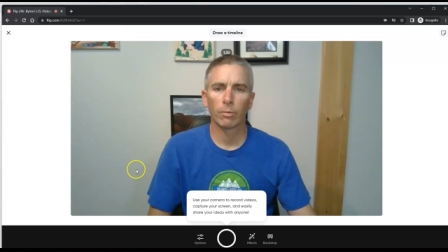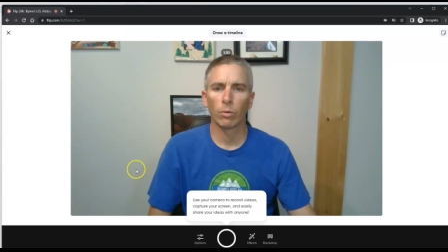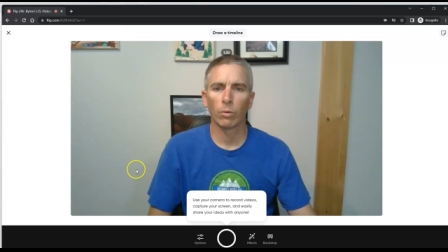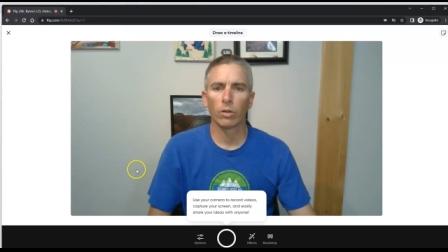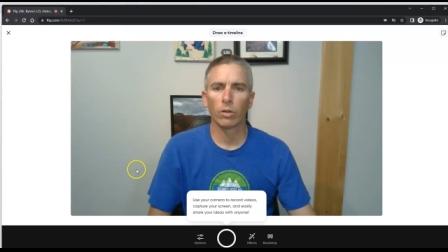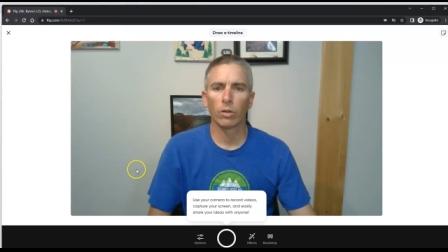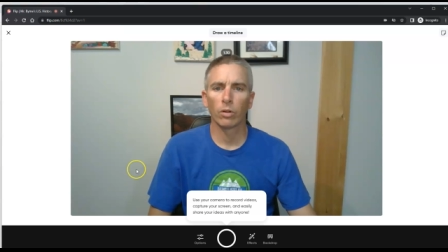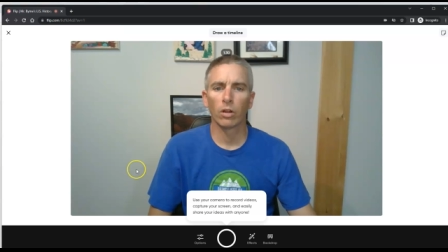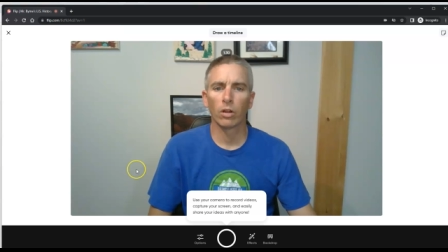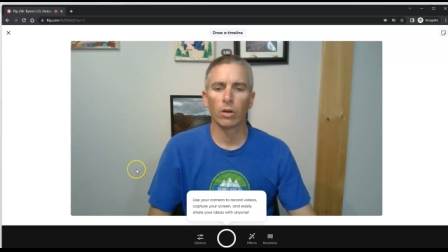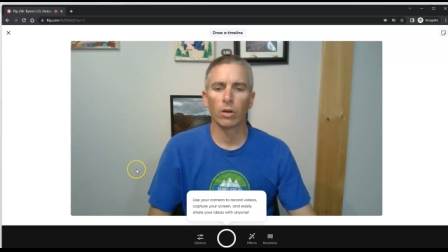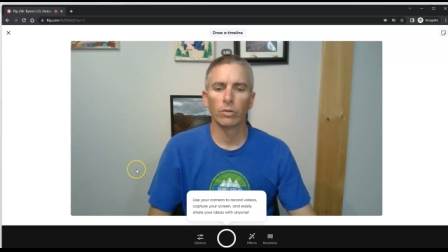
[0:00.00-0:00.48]

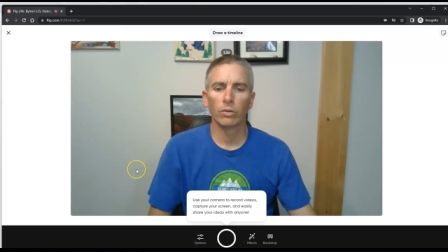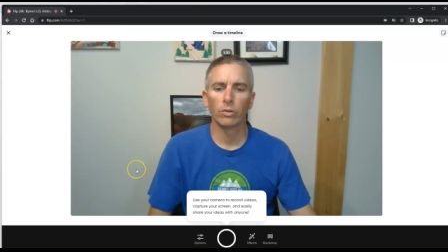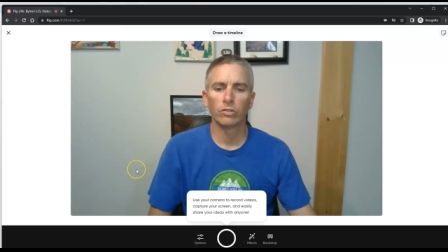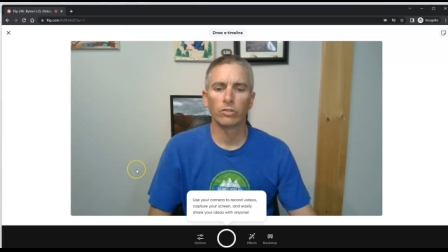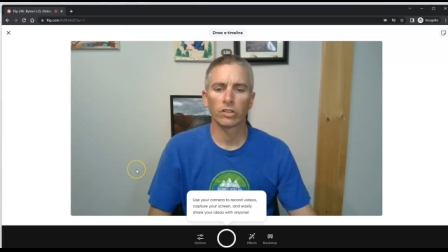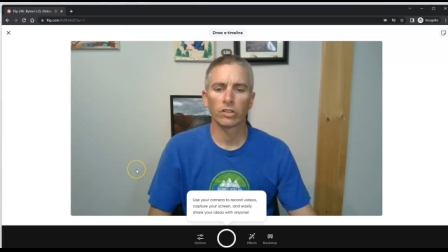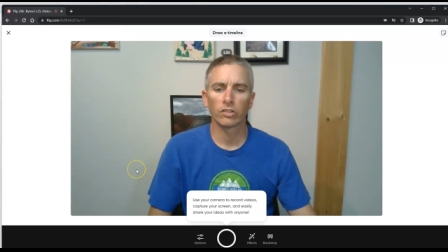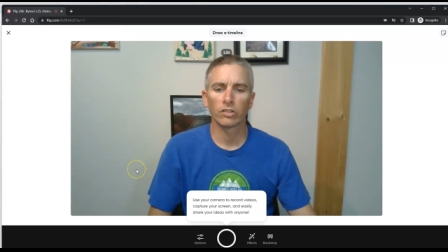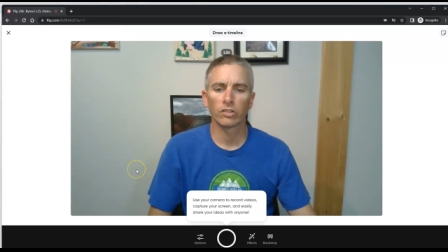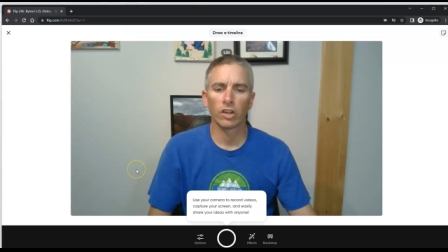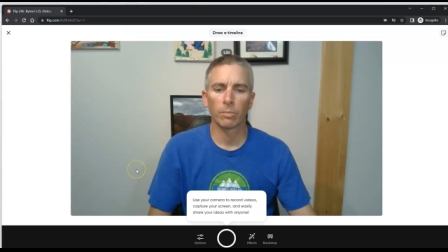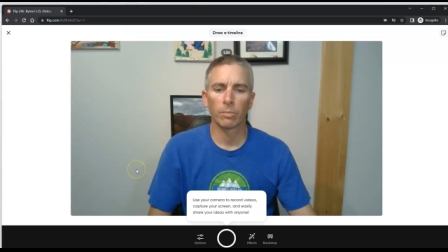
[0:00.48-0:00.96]
will load
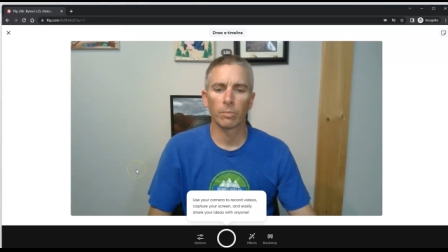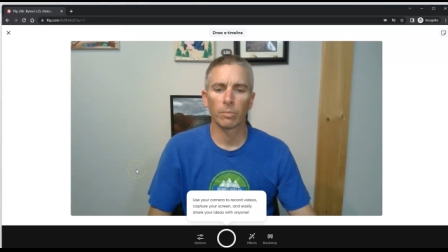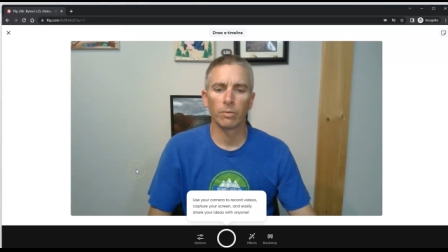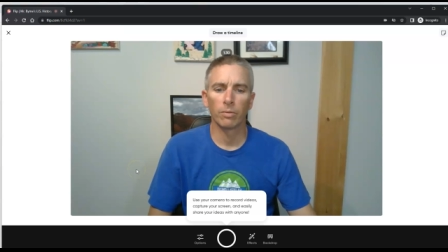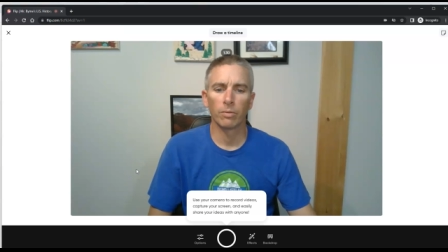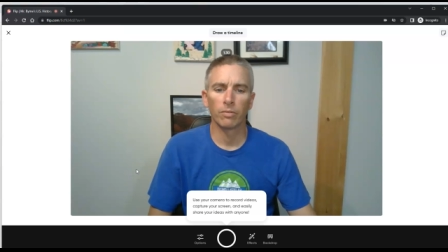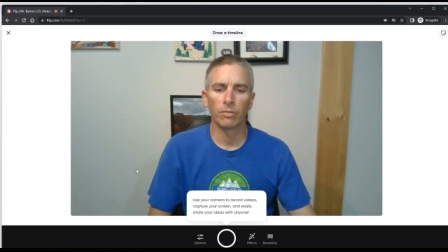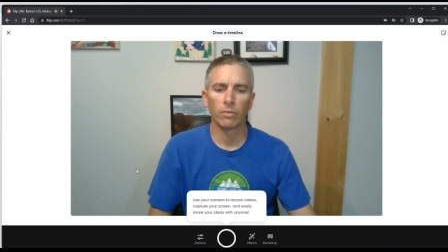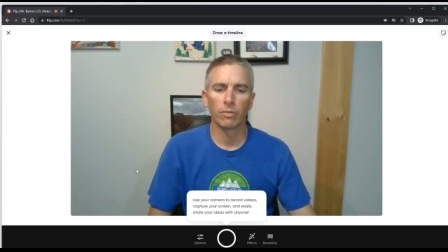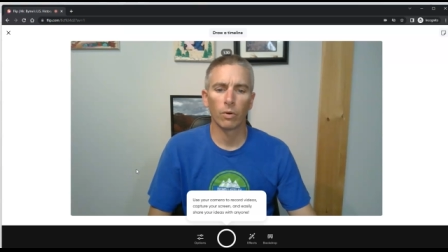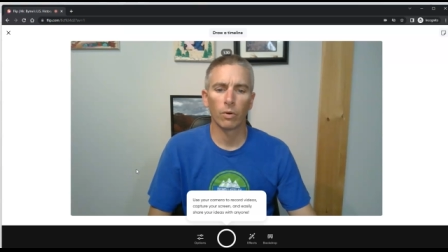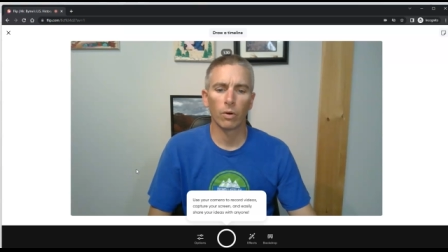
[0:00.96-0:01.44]
just like
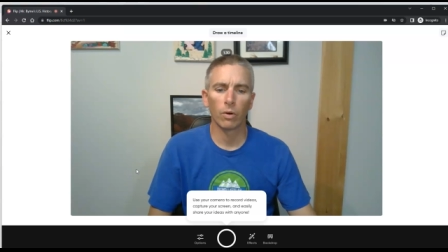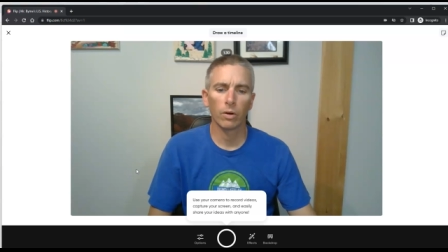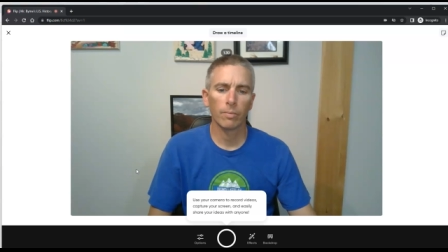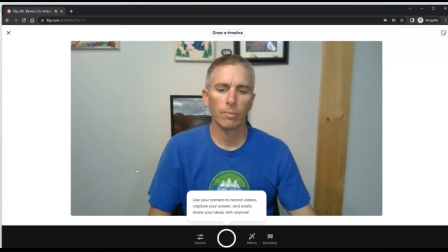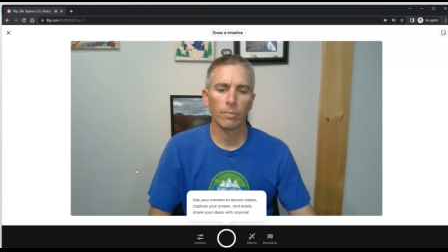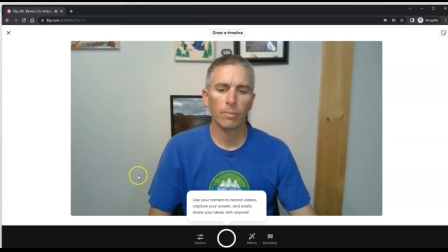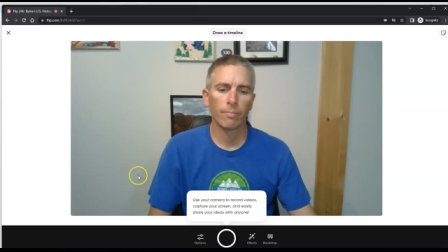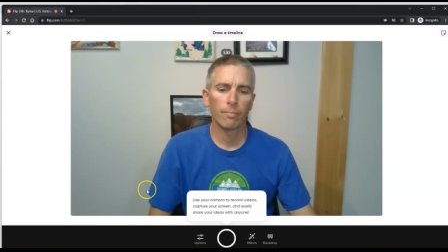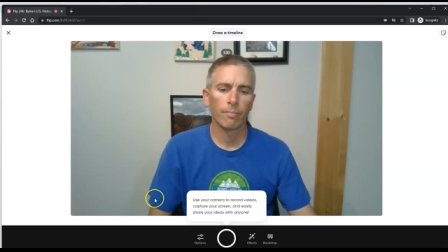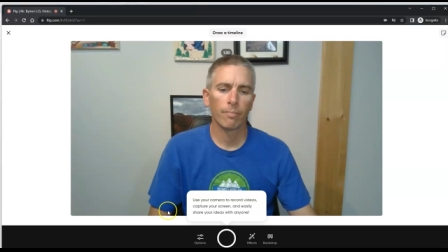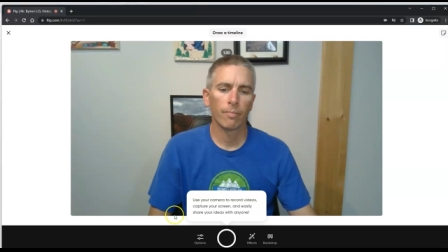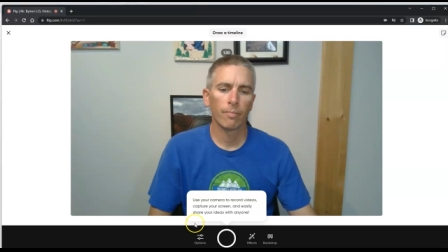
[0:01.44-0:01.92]
before,
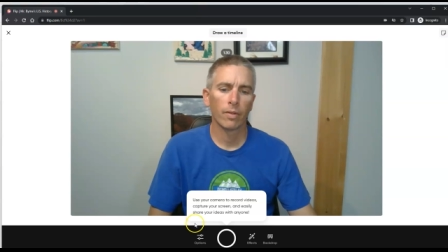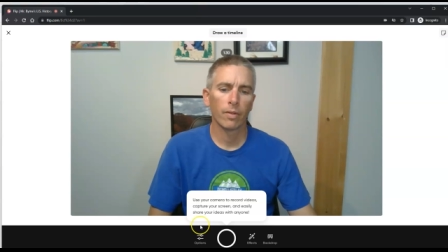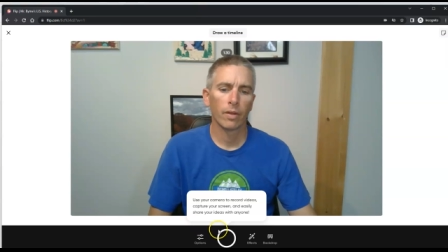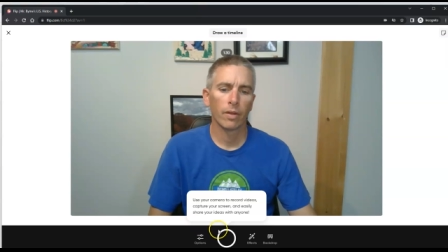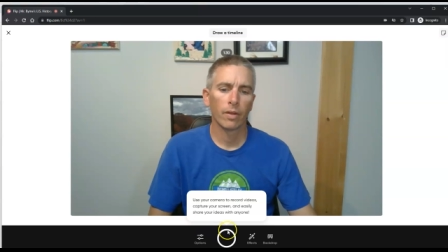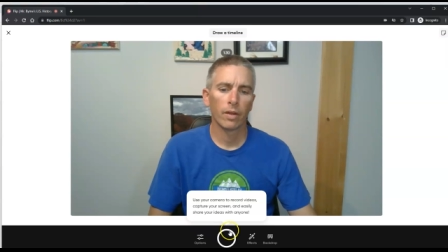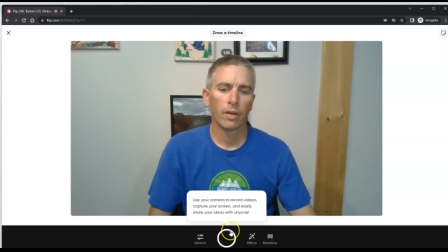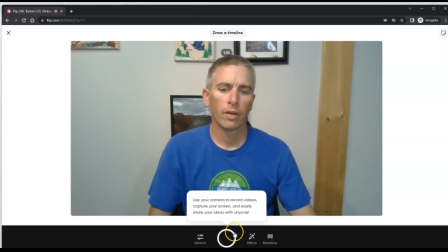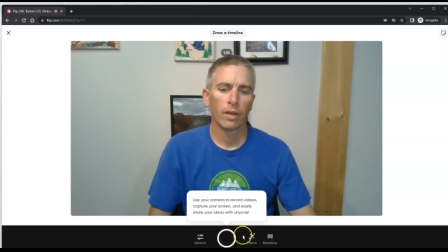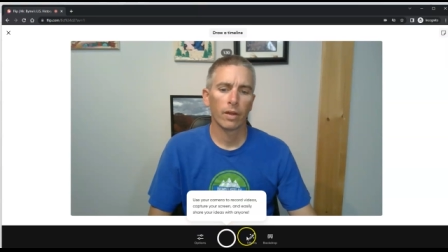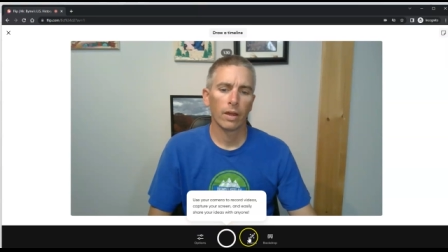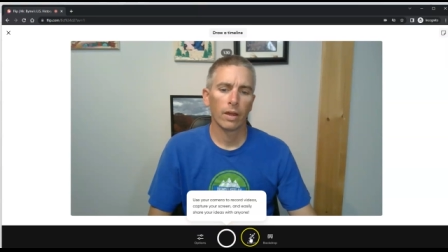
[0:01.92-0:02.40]

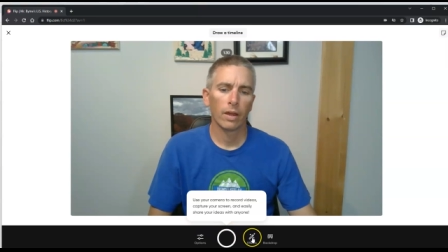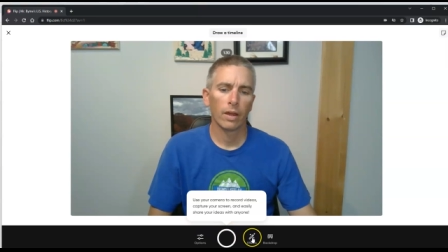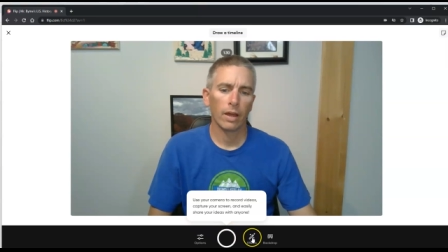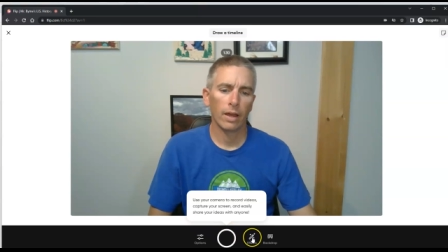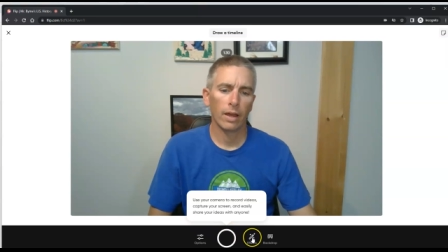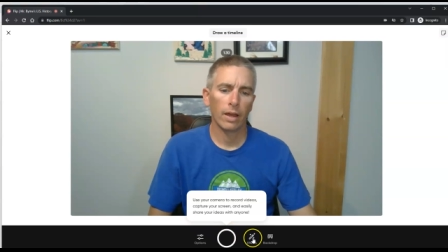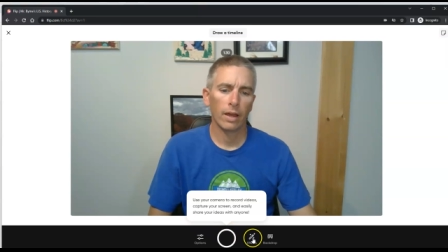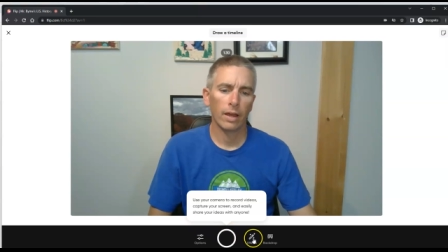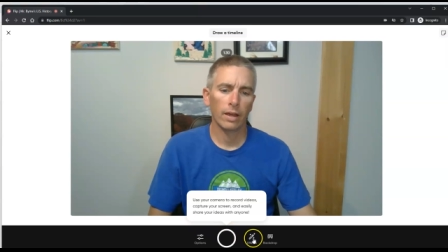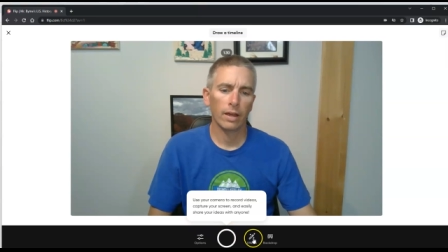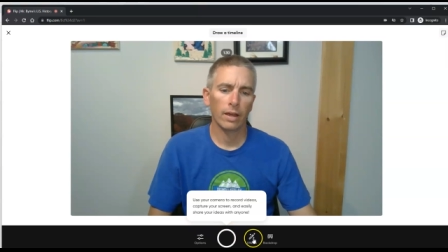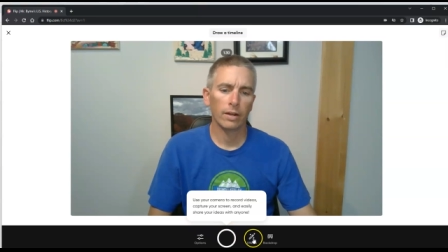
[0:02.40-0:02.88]

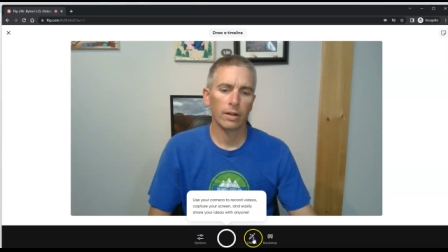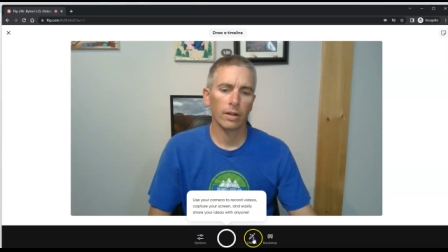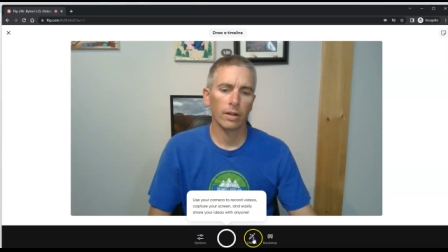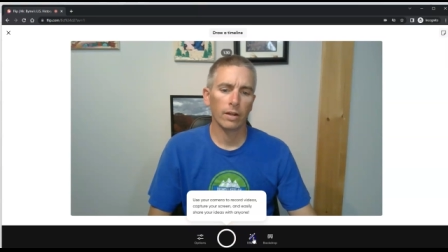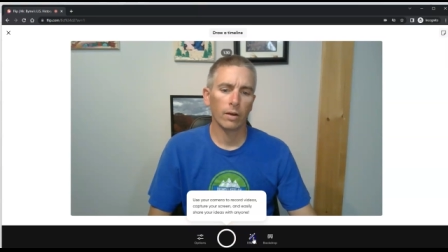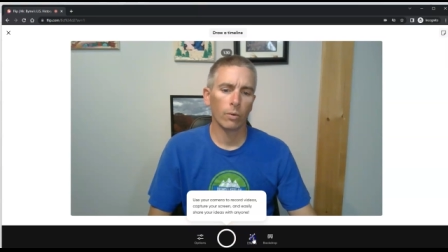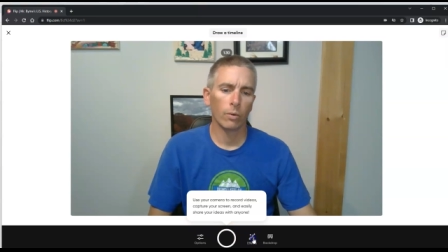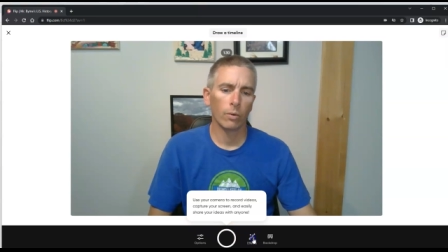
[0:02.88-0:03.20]
and